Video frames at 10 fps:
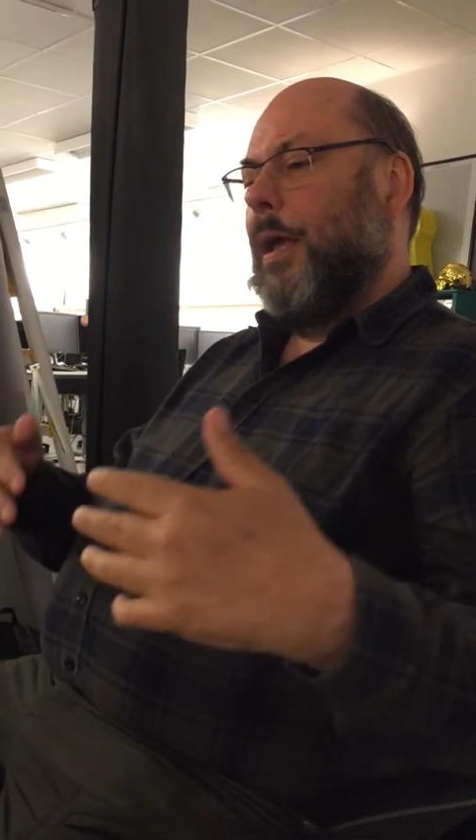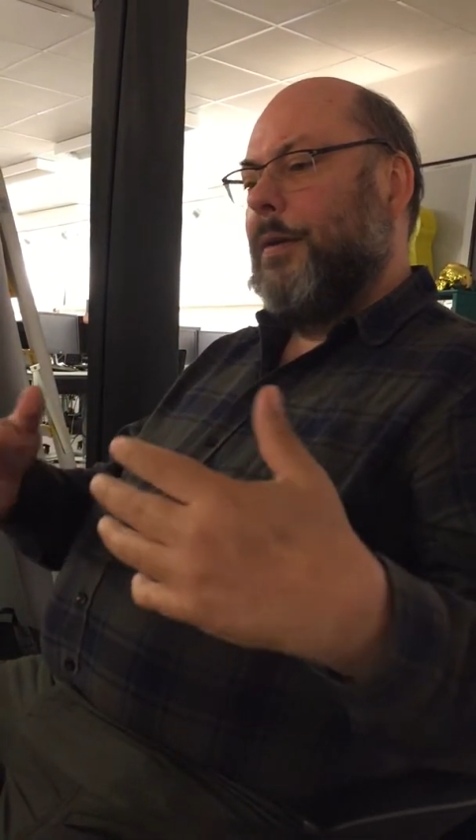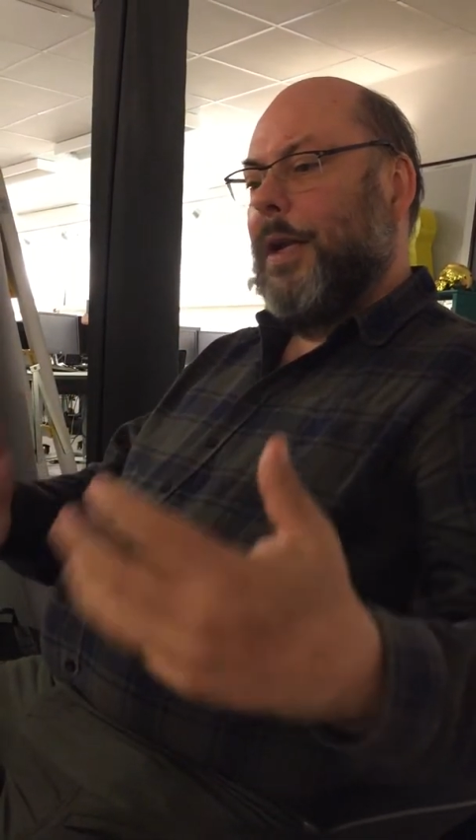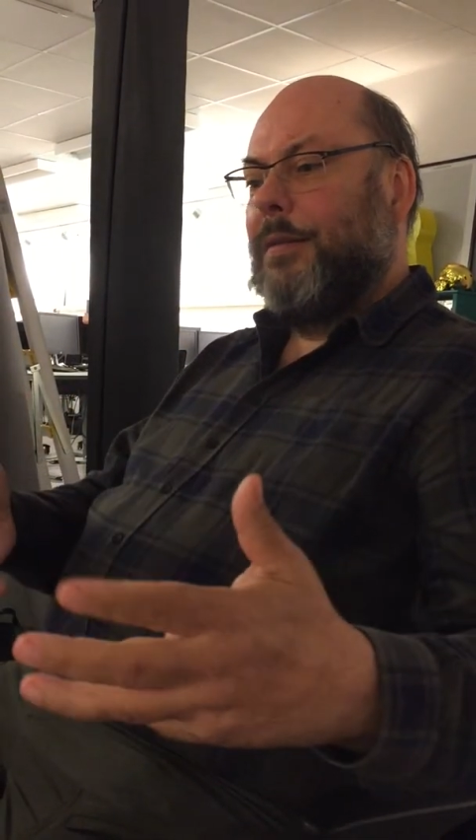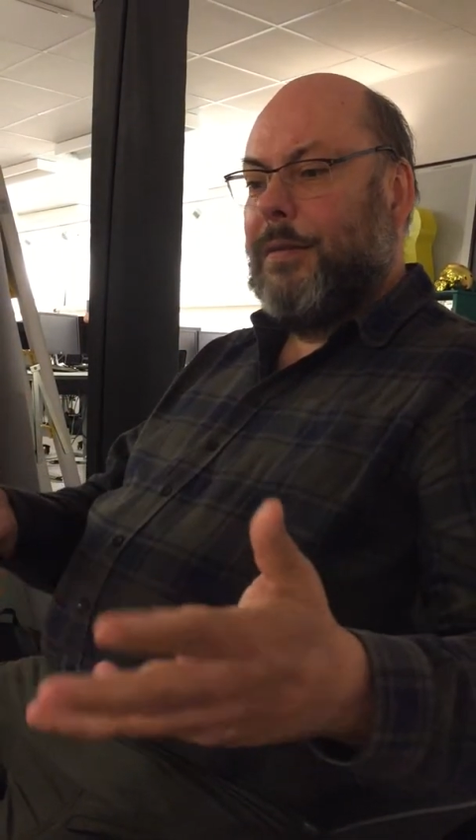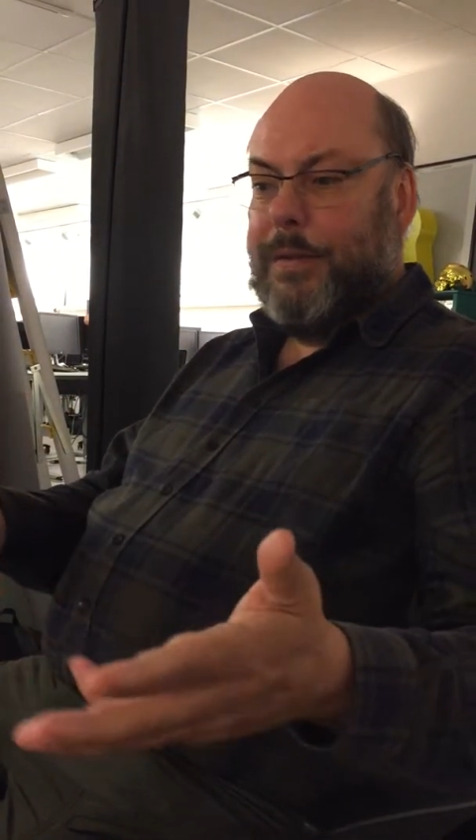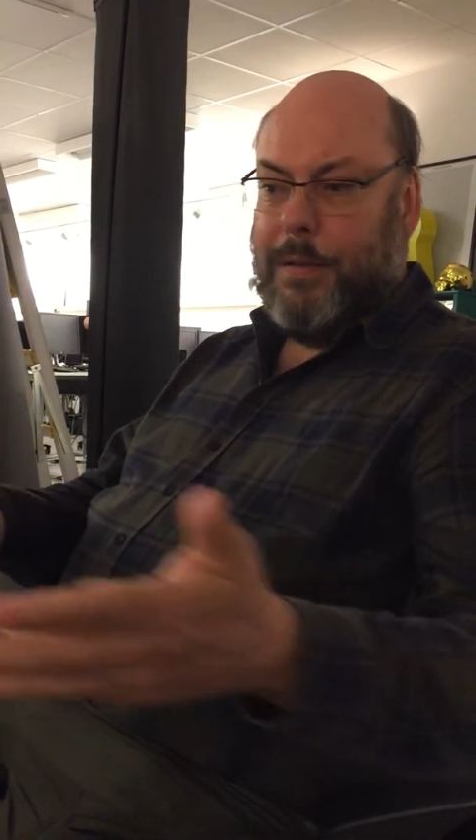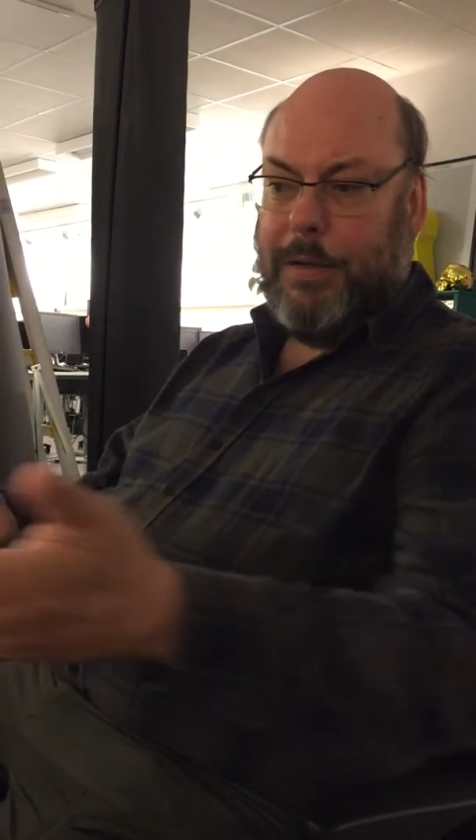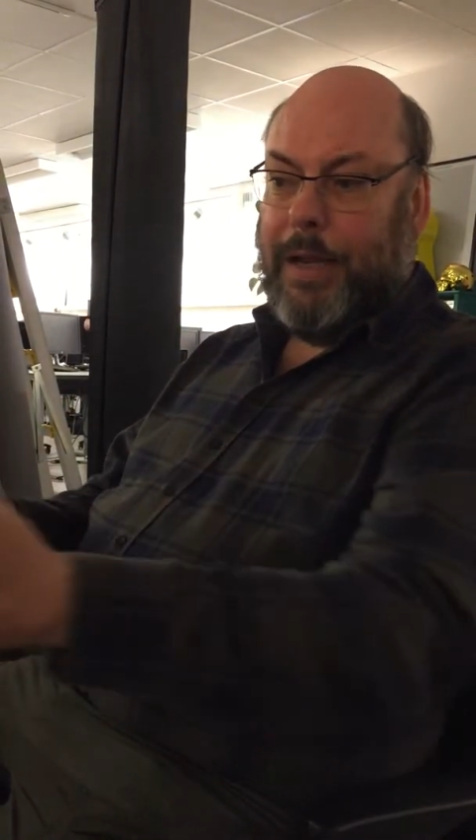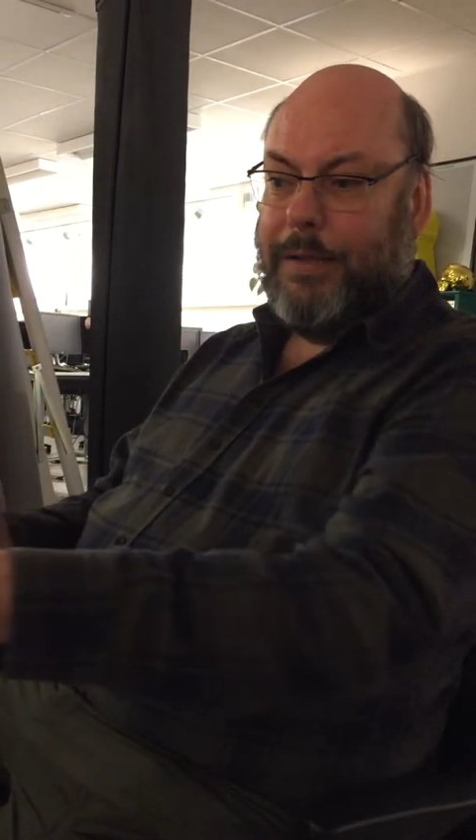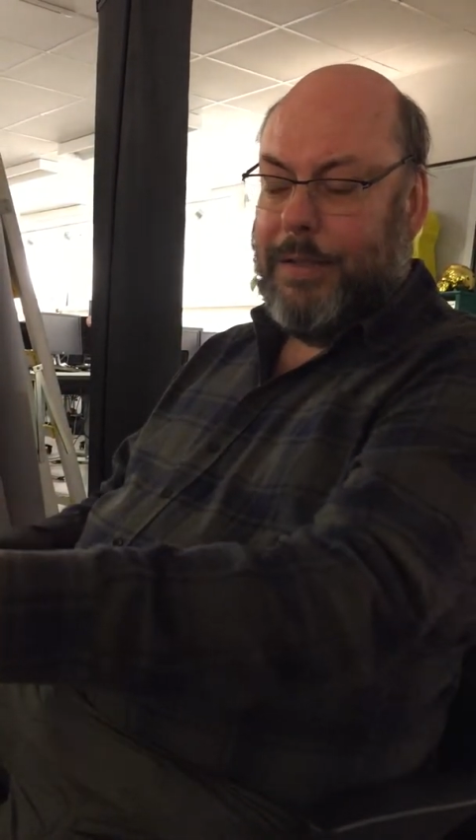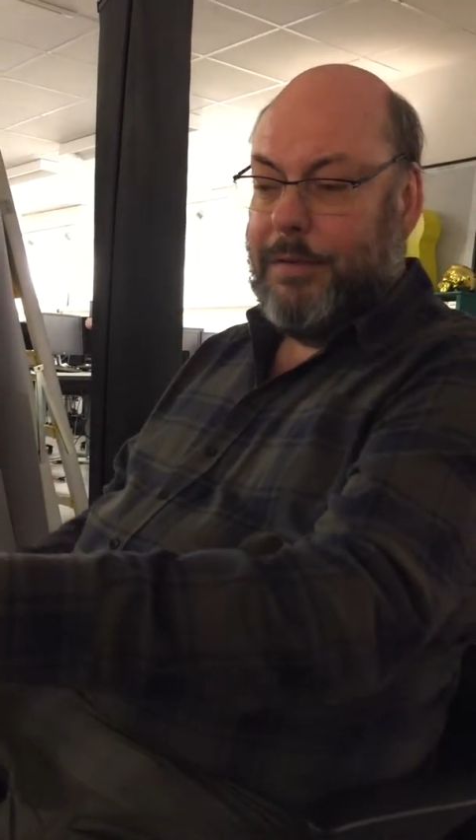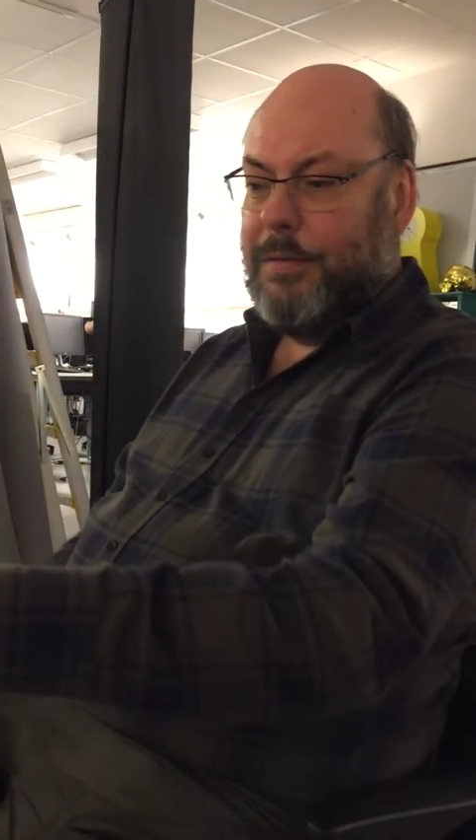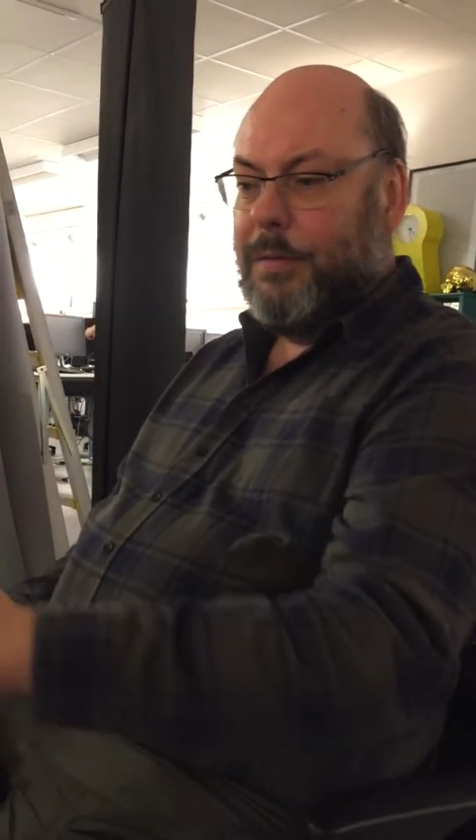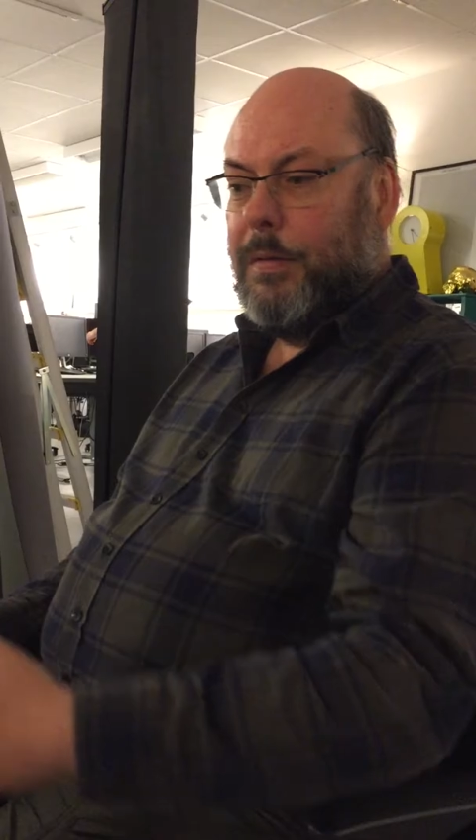address like
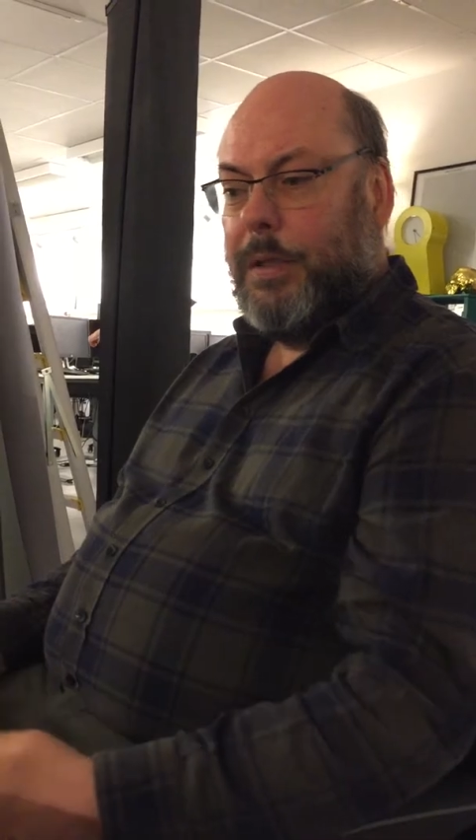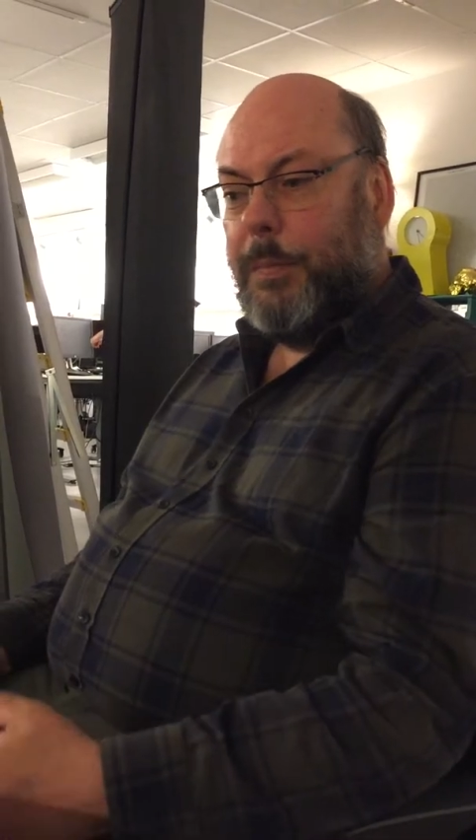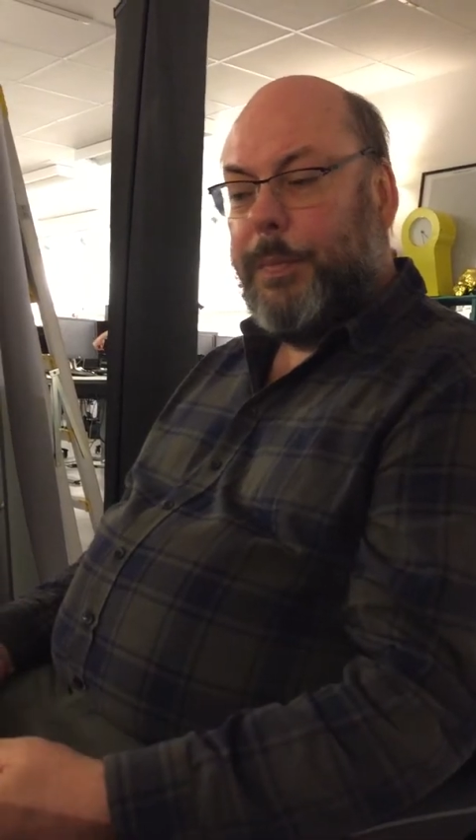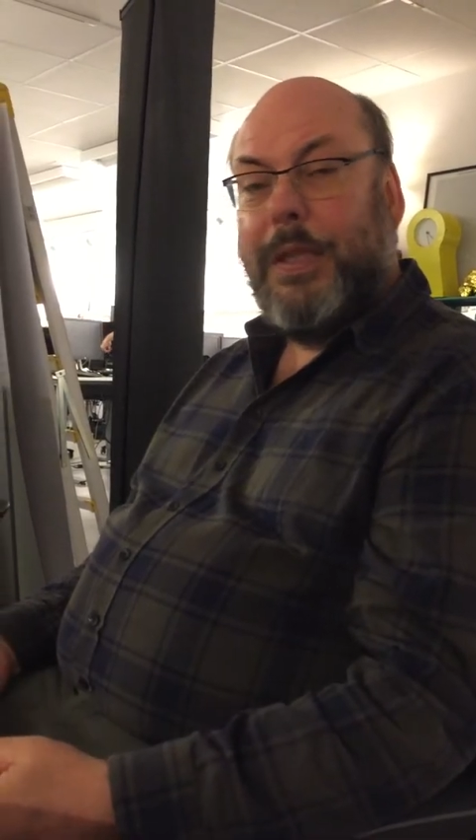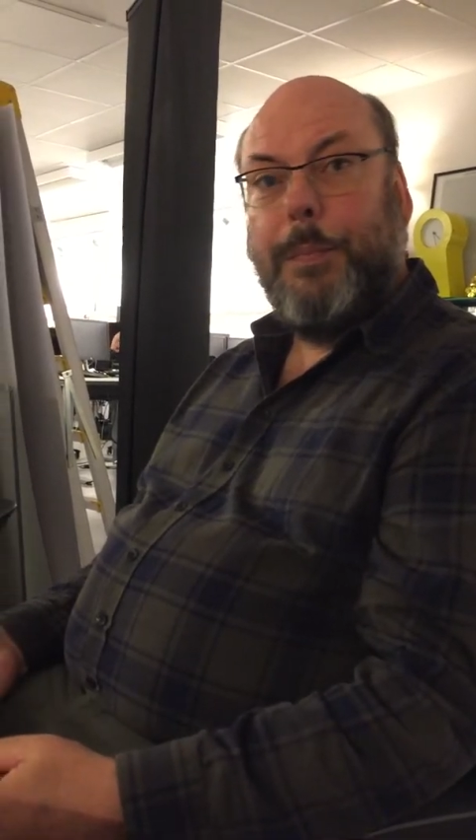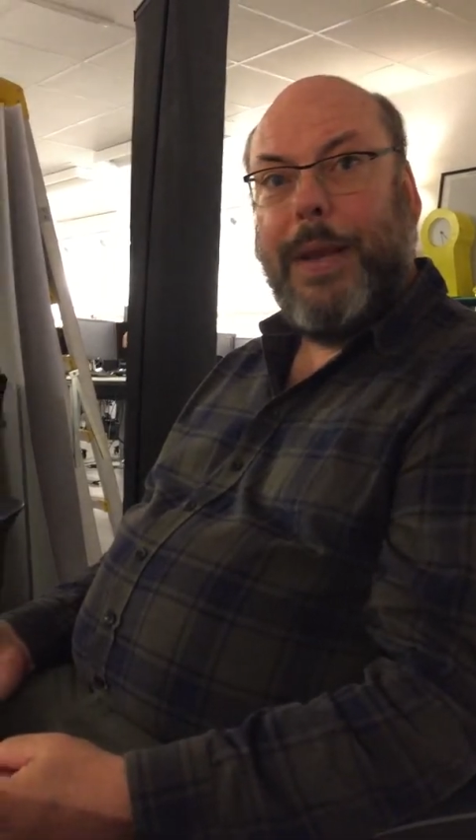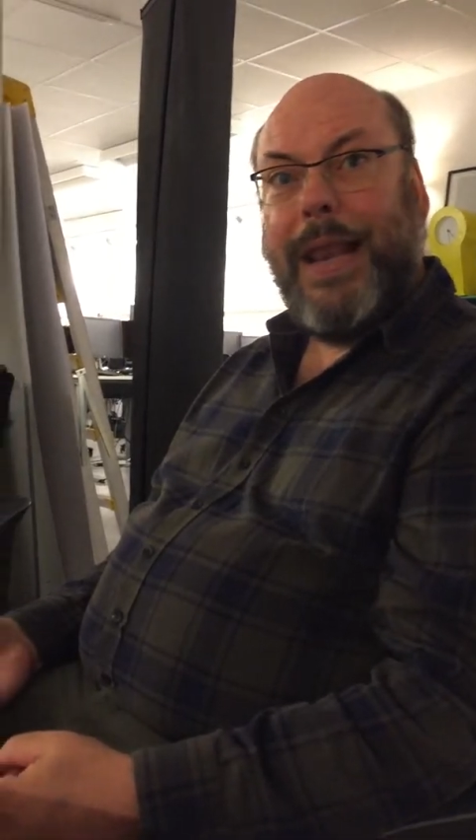this the, mm-hmm. the